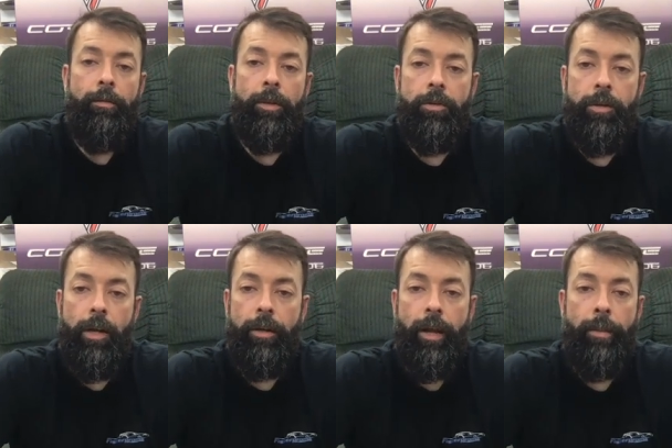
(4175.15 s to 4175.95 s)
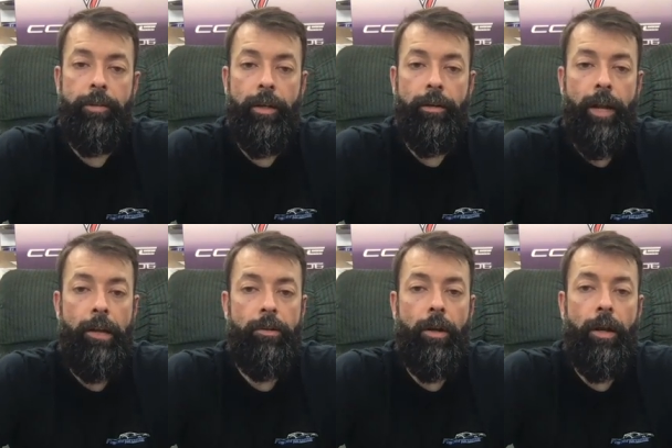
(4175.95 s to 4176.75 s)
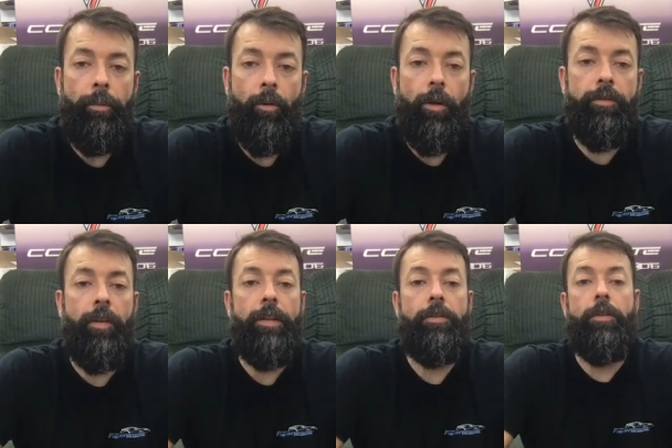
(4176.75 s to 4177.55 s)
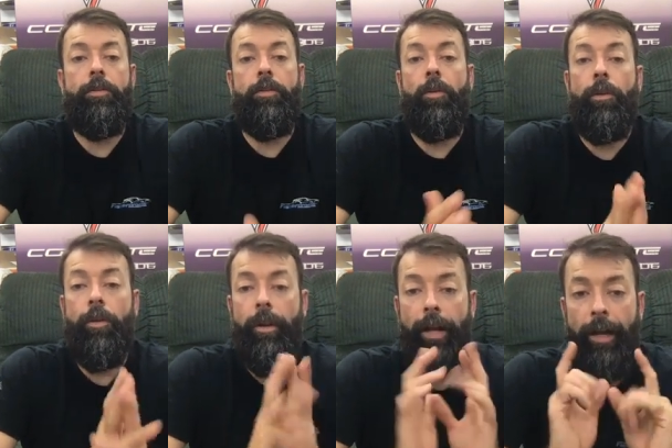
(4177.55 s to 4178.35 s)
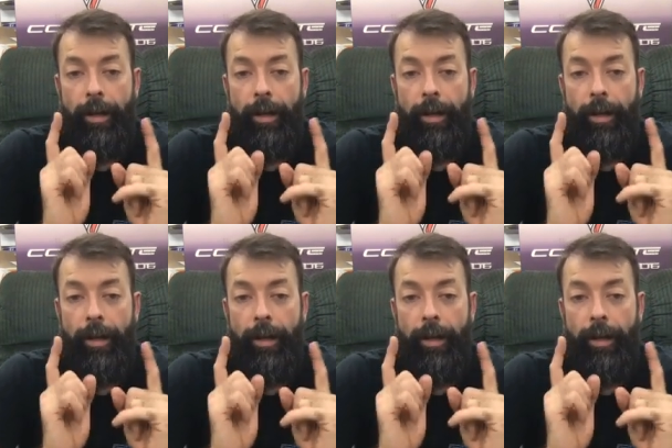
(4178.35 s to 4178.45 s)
Mr. John Dobson, progressive nitrous controller.